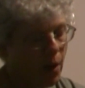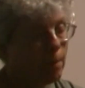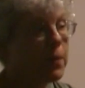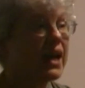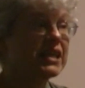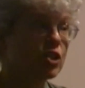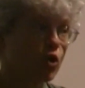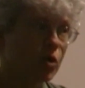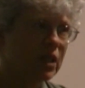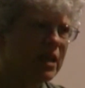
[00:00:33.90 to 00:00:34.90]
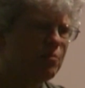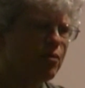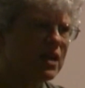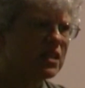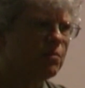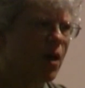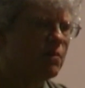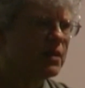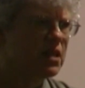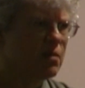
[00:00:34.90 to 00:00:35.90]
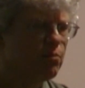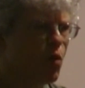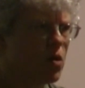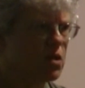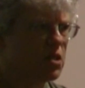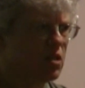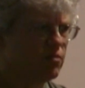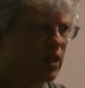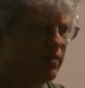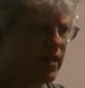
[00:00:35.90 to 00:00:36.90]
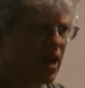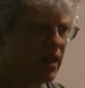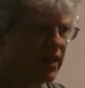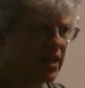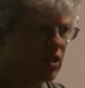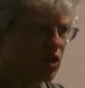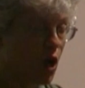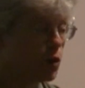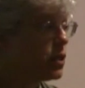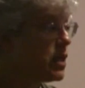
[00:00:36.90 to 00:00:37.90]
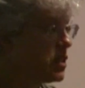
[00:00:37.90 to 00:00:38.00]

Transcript: But it certainly impressed upon me the importance of living on the East Coast and